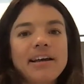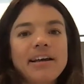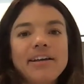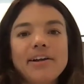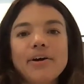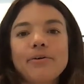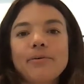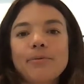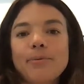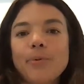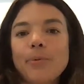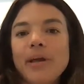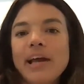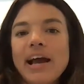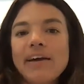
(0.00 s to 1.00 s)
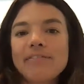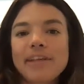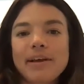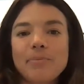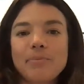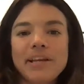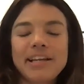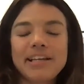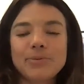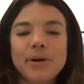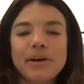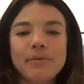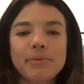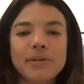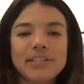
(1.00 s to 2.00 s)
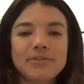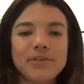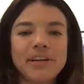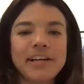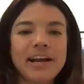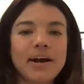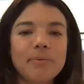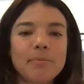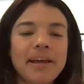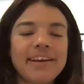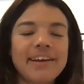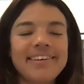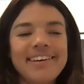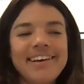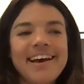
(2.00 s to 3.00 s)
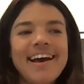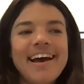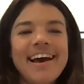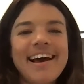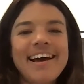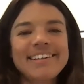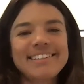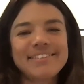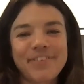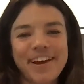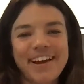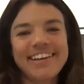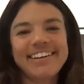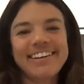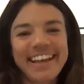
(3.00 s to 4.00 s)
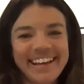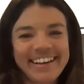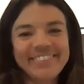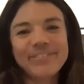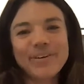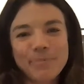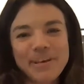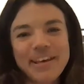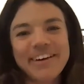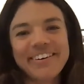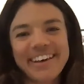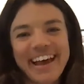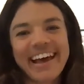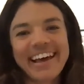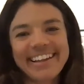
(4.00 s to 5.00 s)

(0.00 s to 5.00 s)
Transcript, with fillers: you know, when we have like meetings where everybody's freaking out, I'm like, yeah, it's fine. Like, we'll be okay.